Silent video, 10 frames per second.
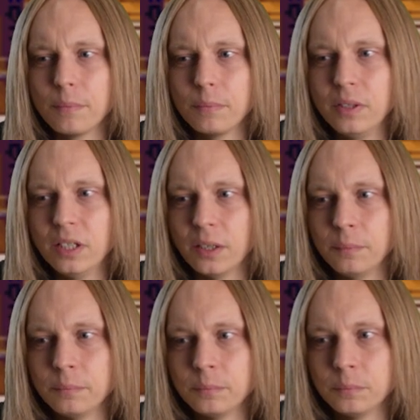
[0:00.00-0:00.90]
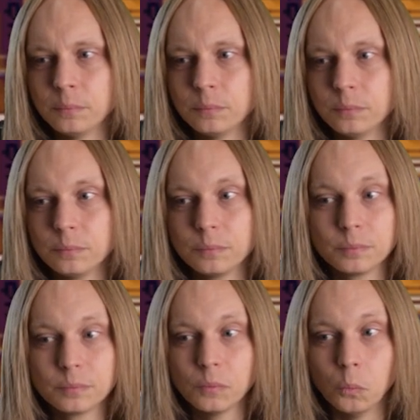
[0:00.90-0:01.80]
you know,
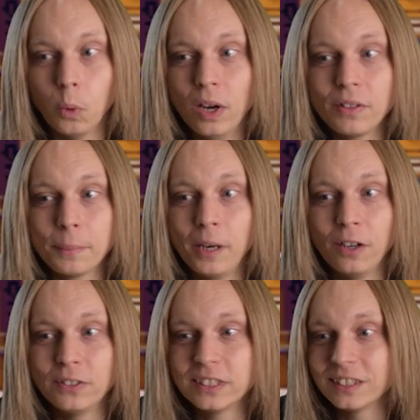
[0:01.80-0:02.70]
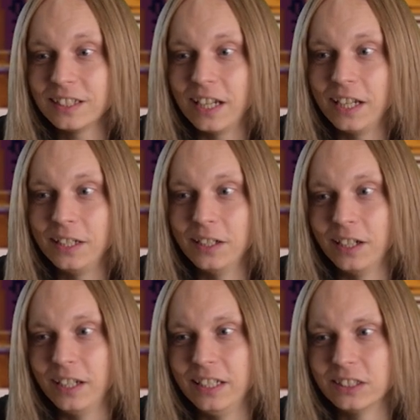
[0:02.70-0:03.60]
whatever the path is today,
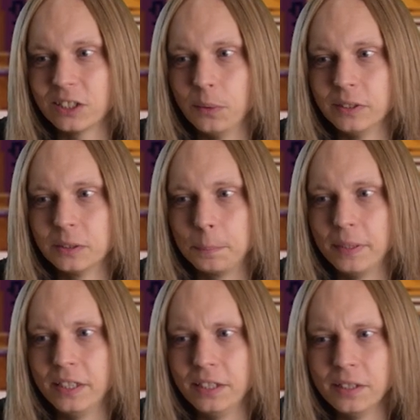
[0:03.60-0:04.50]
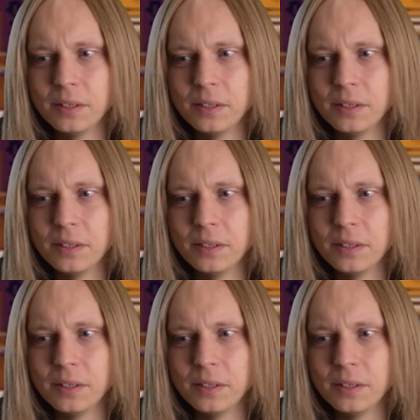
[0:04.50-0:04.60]
that is going to be